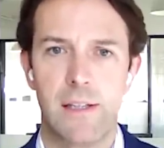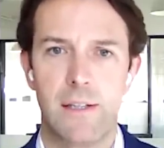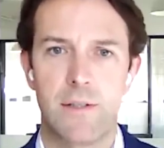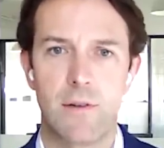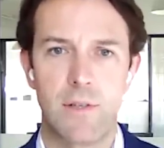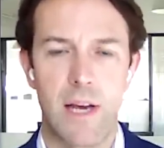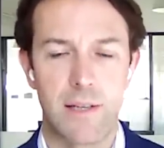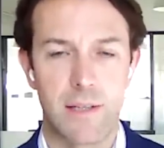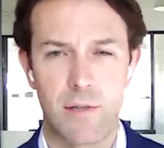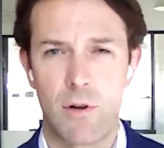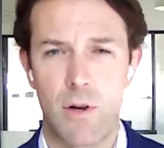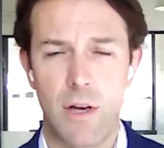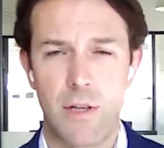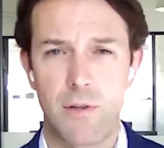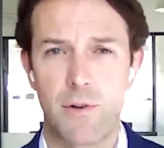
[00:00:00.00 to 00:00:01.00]
So yes, it's
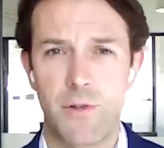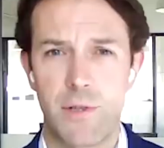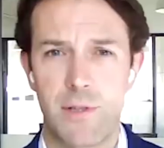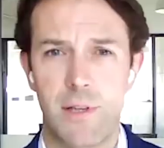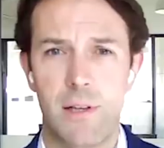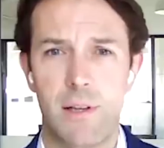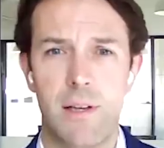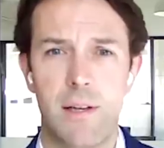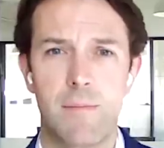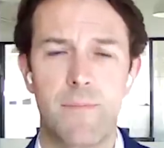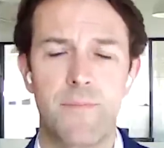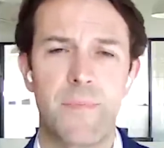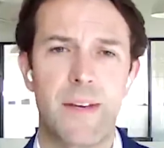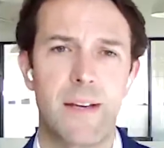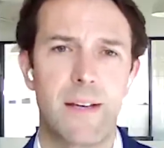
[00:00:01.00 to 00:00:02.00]
not just
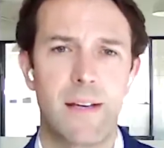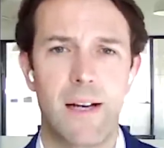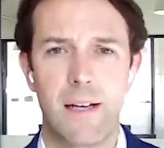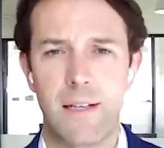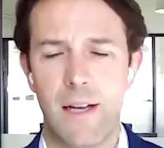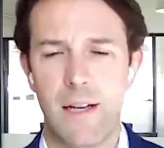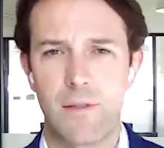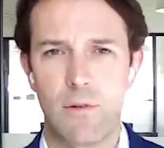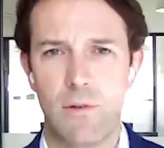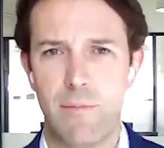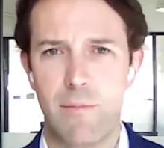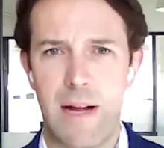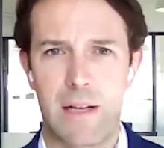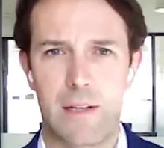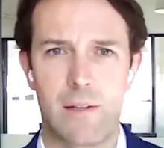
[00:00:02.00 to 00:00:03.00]
lithium, it's all
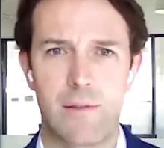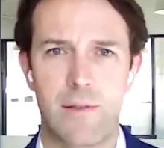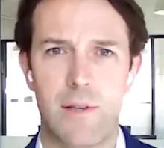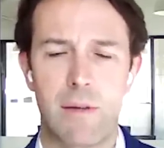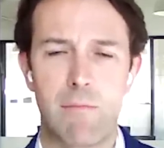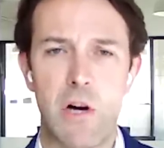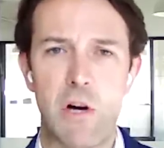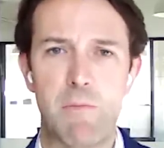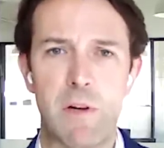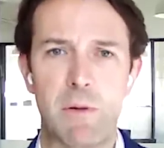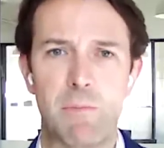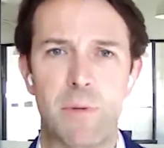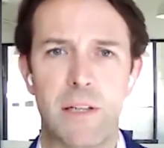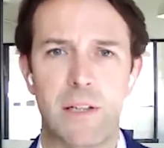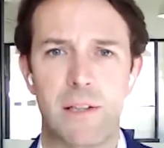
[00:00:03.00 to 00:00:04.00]
metals at the
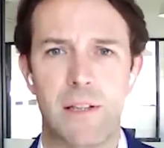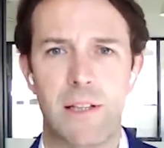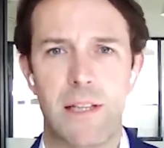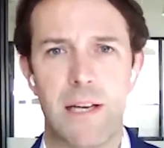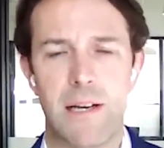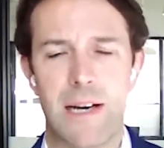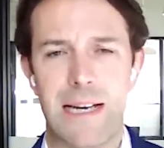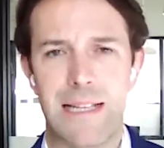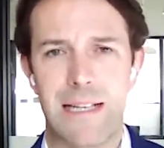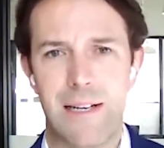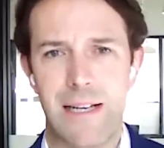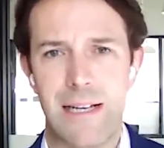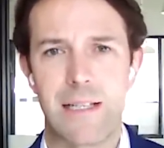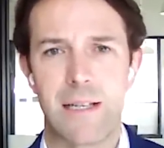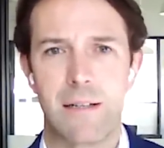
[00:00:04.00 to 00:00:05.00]
moment, but clearly there
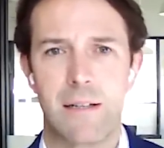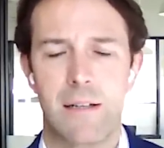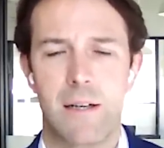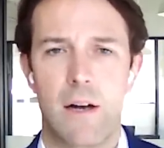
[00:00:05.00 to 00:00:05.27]
is a